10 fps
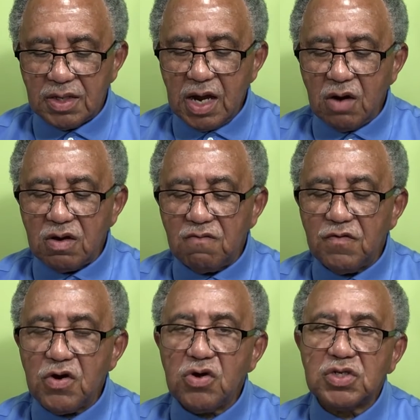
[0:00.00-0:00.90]
Now in
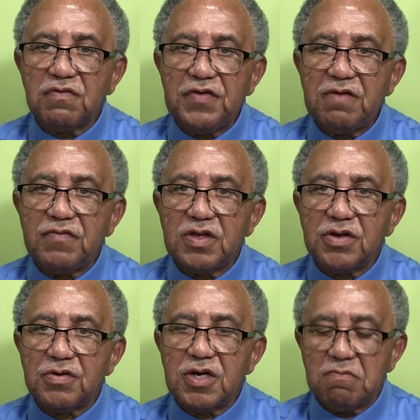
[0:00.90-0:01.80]
verse
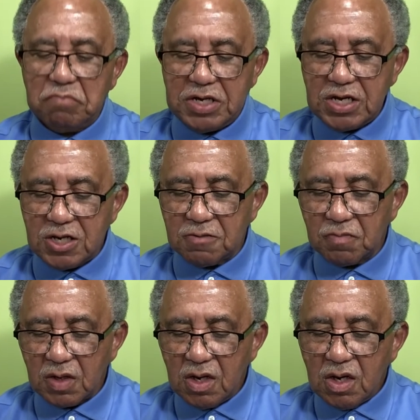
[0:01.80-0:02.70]
53b,
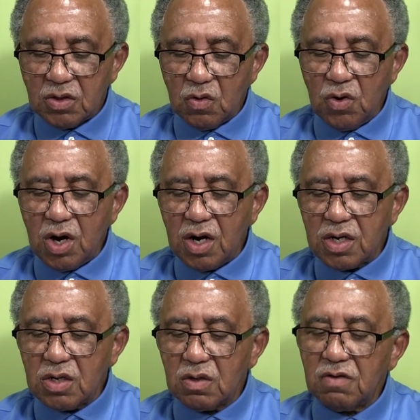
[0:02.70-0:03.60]
the
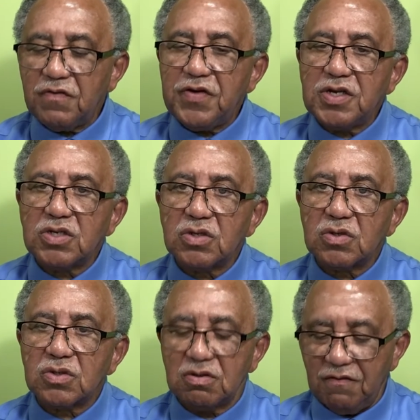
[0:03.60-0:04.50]
royal
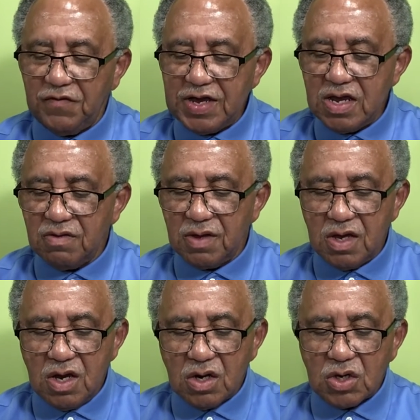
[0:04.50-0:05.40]
official's faith
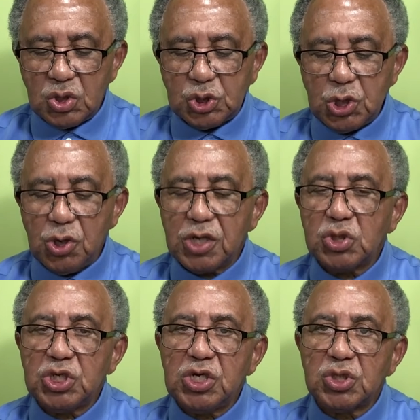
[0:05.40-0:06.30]

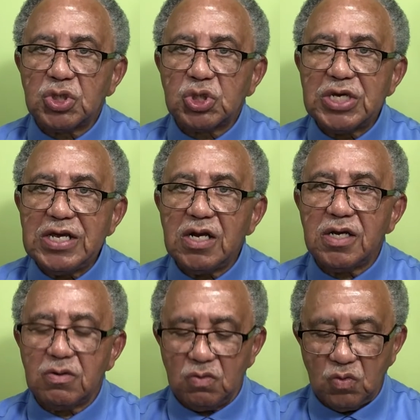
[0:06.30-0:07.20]
concerning Jesus'
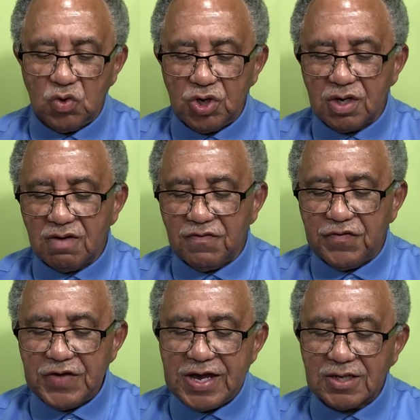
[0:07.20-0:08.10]
healing would
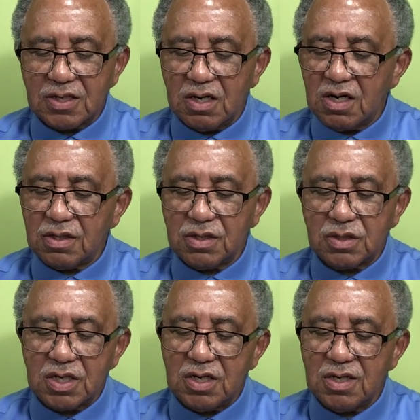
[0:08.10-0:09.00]
affect
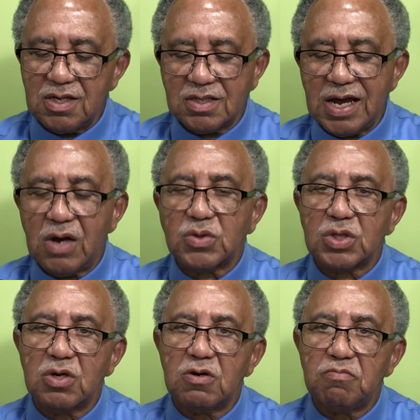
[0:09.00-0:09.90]
others in his
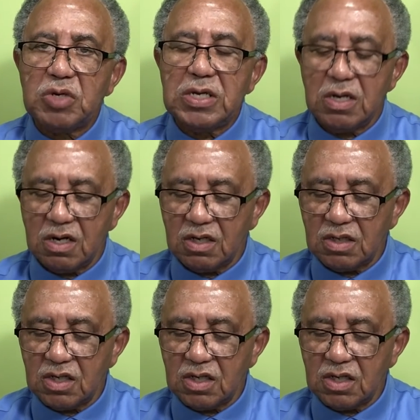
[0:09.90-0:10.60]
household beyond